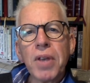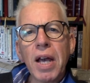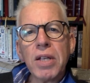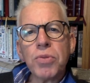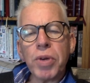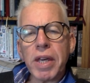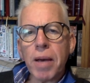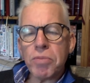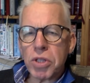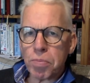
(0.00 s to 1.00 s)
As we
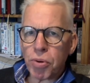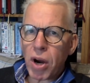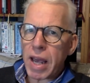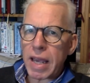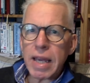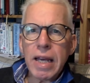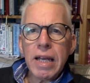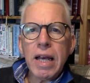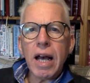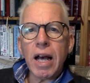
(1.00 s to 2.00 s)
come to pray,
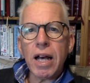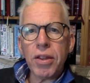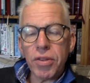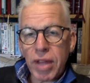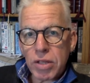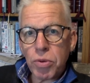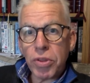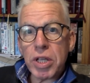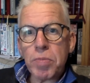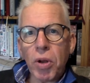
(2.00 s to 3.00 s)
and that's
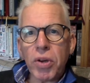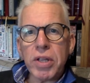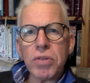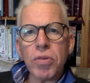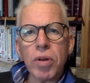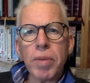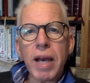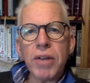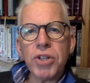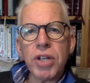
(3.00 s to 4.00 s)
what this block is all
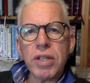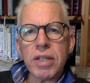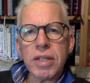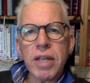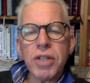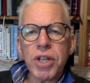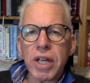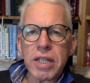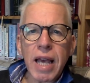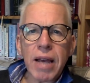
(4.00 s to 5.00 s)
about, Jesus teaching
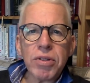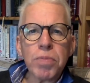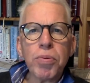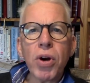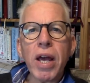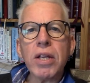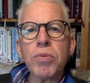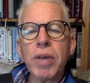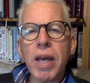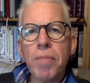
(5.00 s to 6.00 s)
us how to pray.
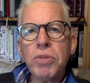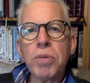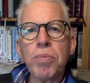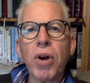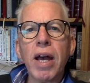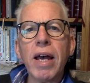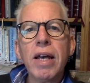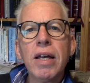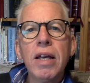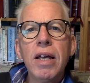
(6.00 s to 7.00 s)
As we come to prayer,
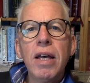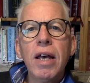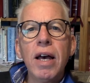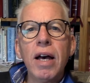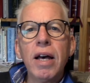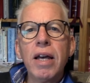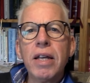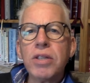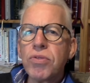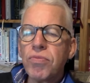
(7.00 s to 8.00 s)

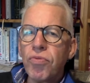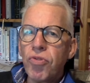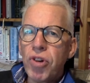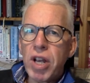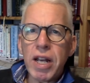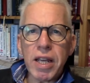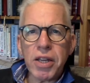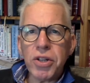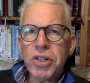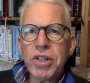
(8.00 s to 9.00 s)
it's really
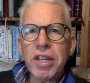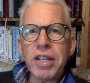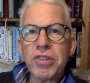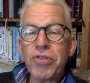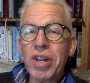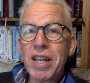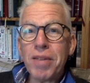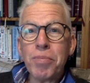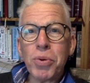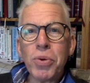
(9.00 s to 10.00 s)
good, it's really
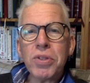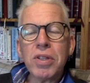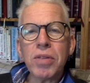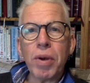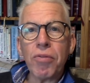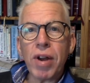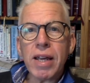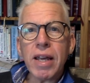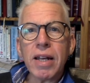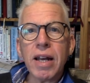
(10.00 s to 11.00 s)
important that we
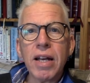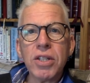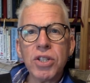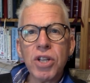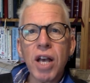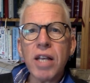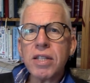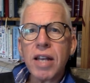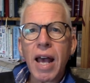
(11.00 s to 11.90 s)
recognize just